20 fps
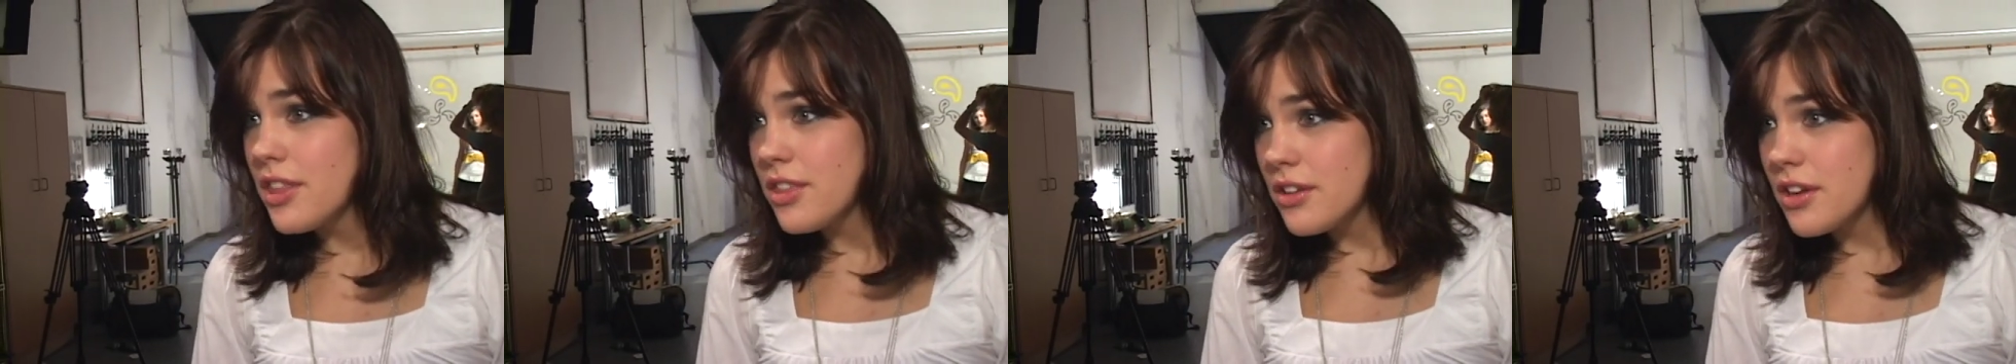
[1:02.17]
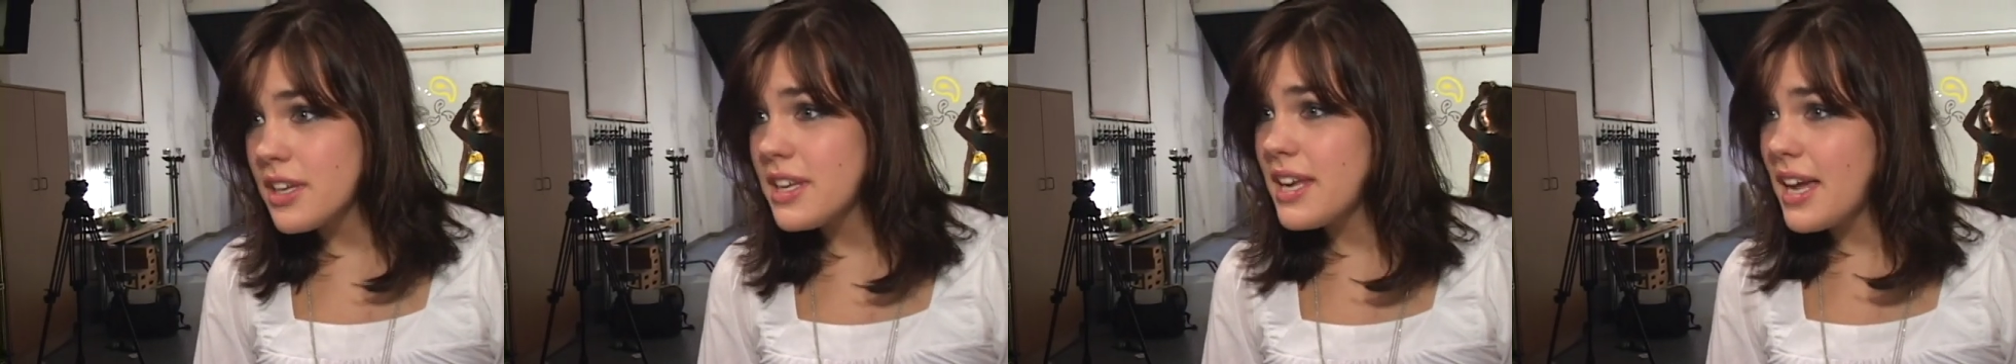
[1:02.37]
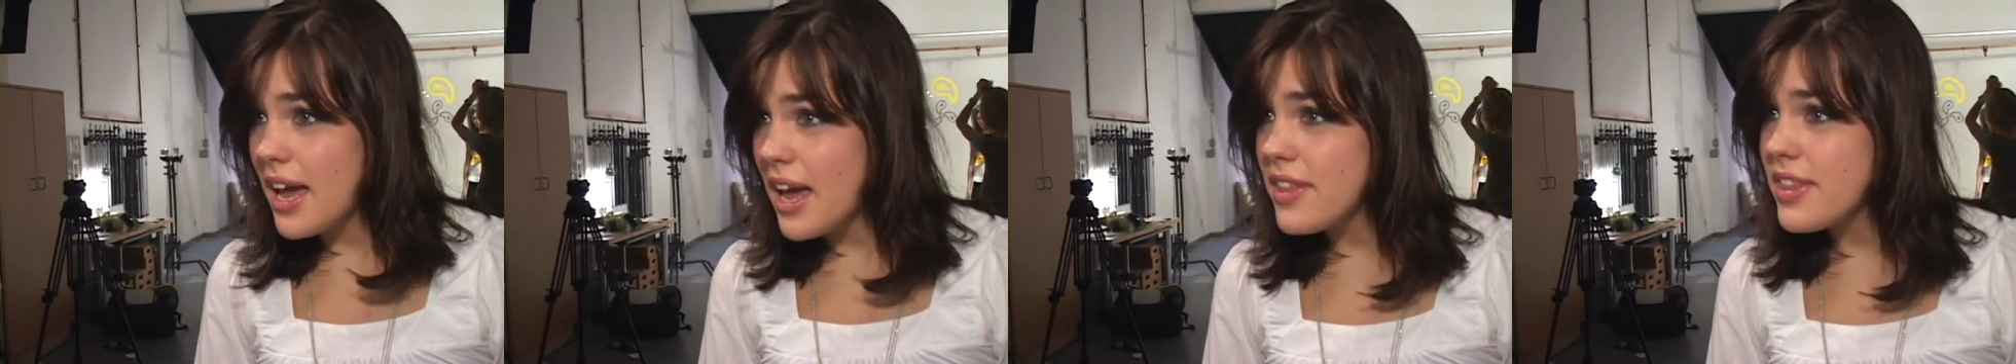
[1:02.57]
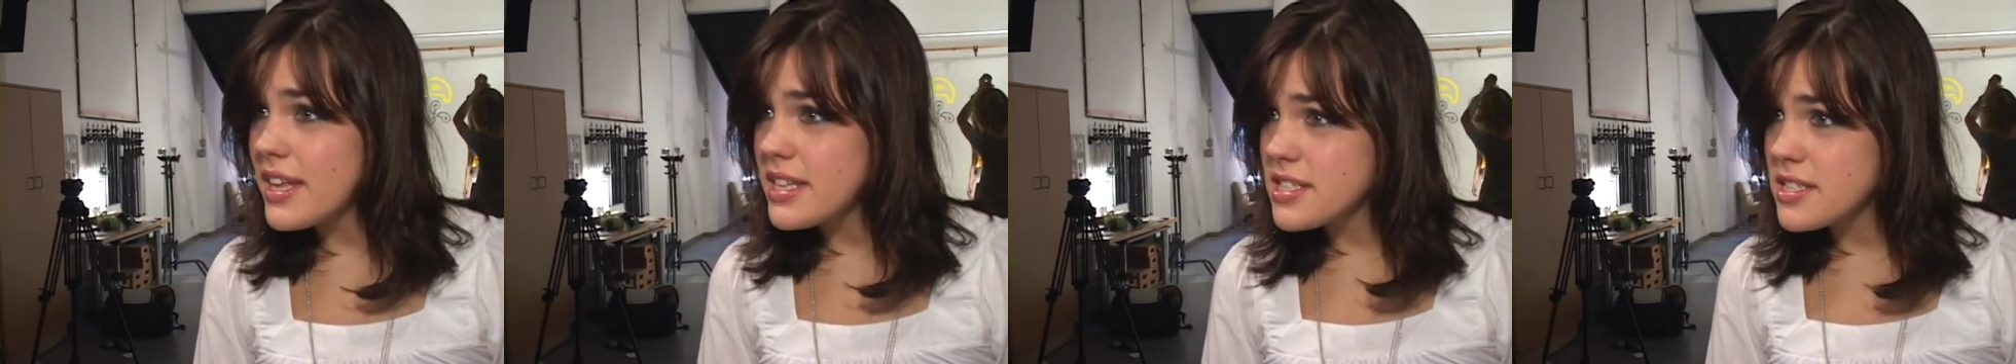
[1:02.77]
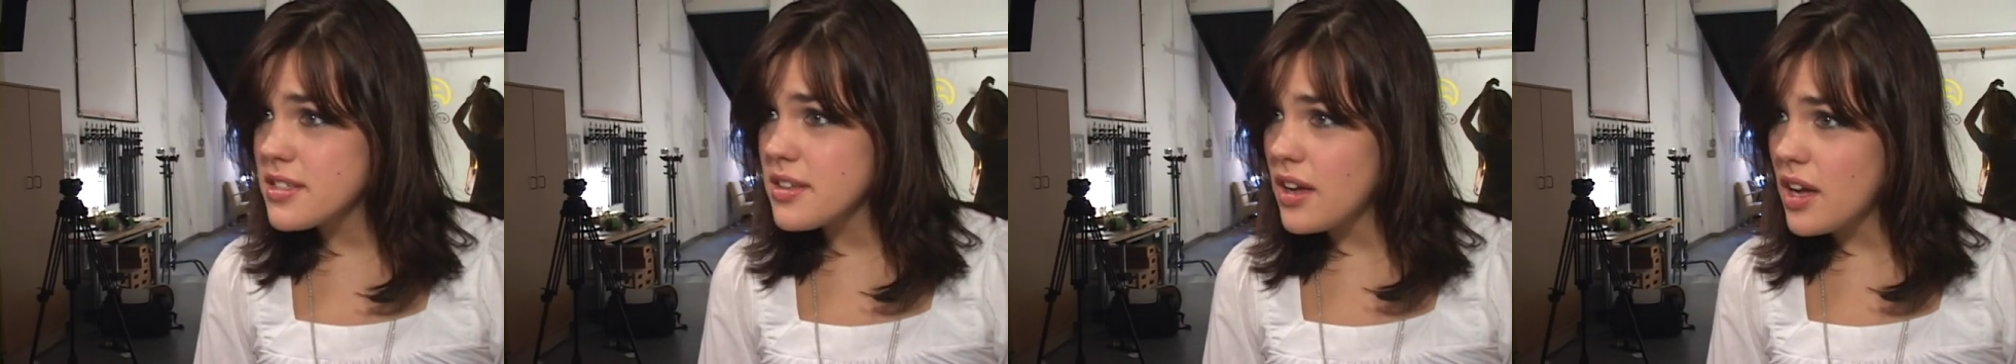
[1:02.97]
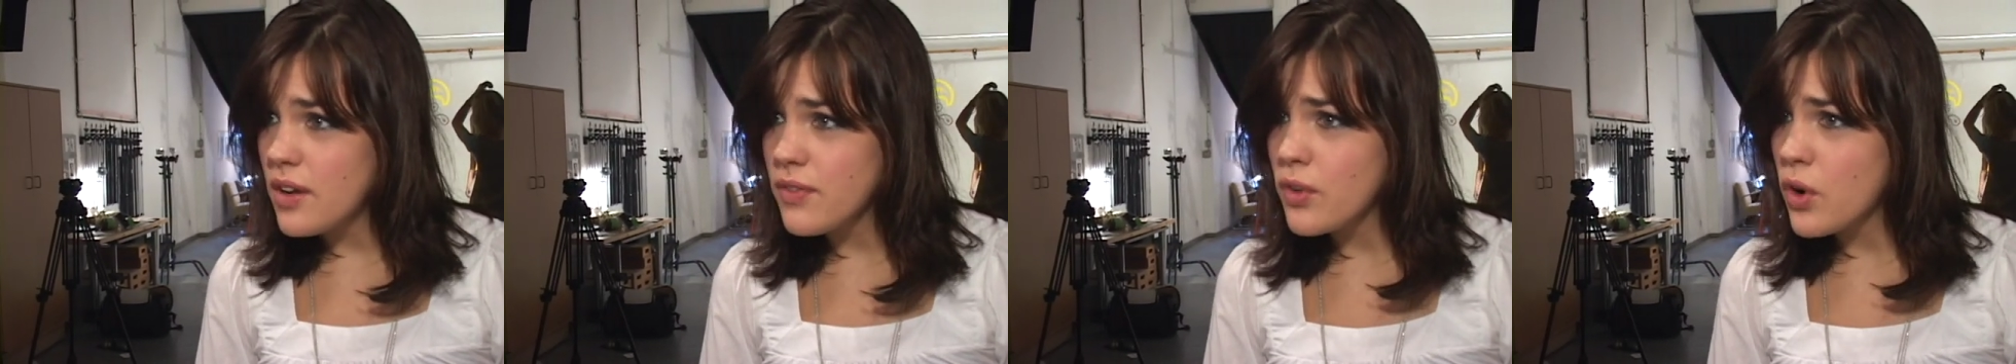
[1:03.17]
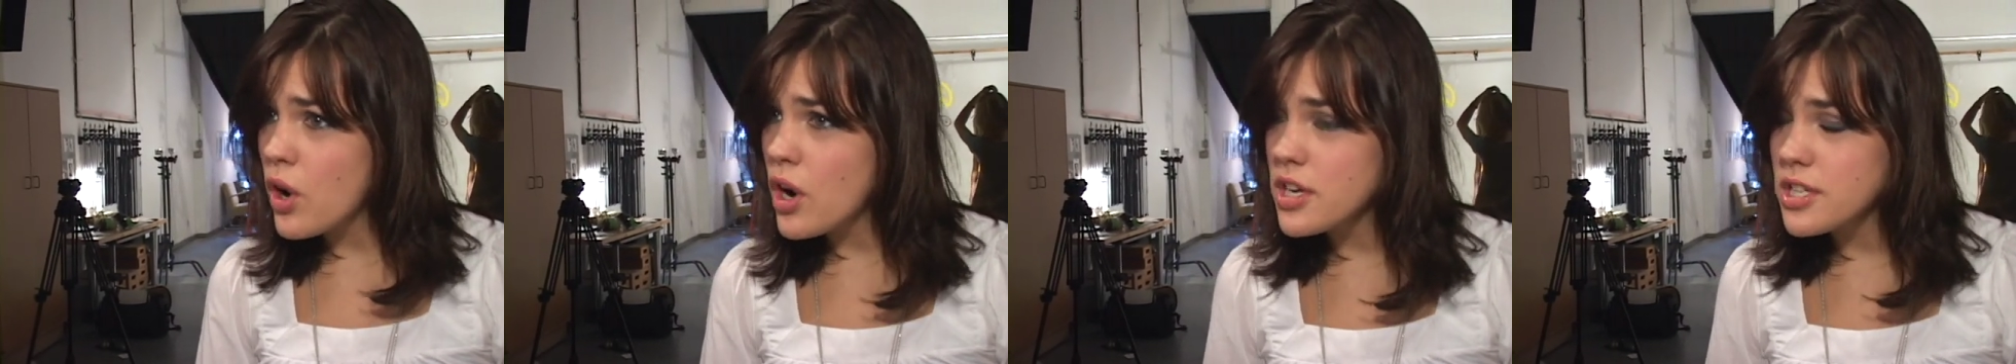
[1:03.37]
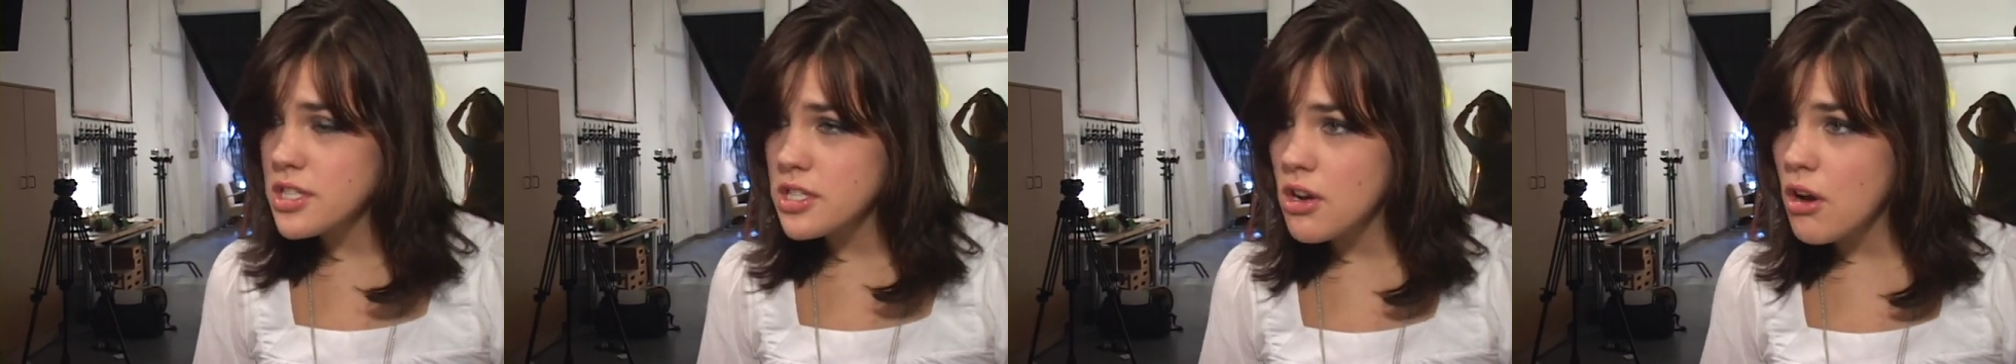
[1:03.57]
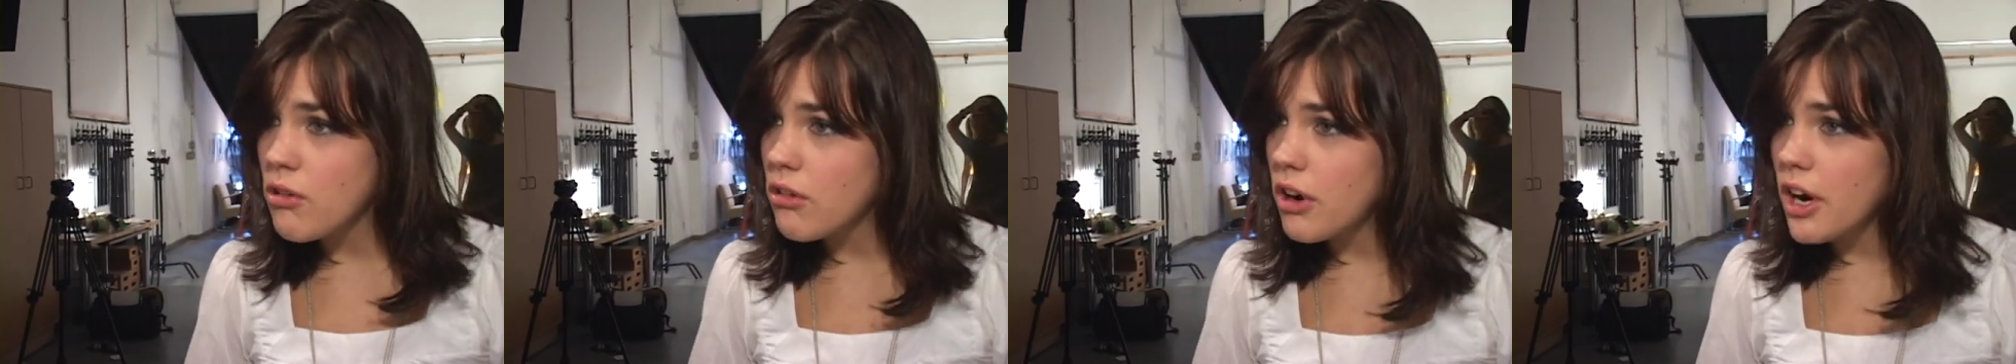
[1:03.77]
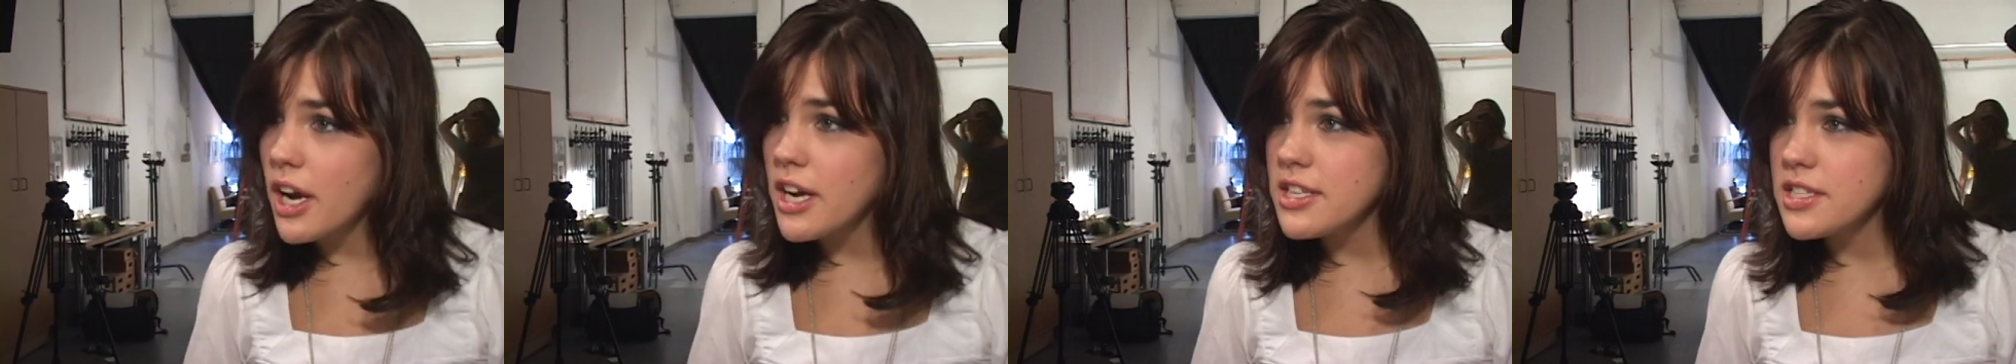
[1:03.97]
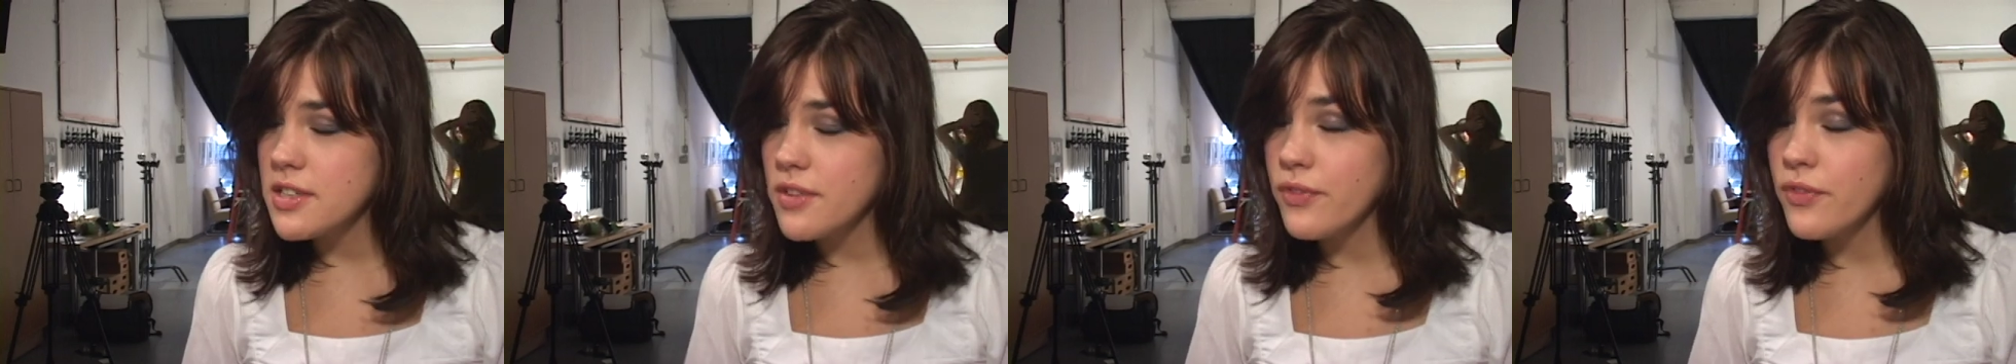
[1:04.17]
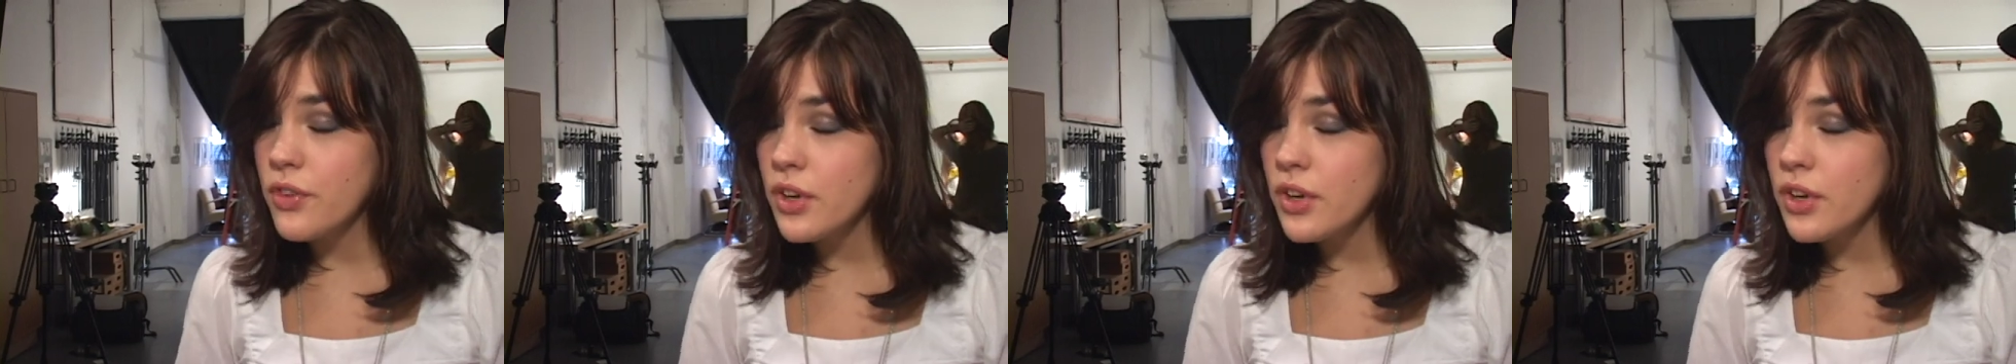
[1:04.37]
They're like, yeah, that's, of course, no worries,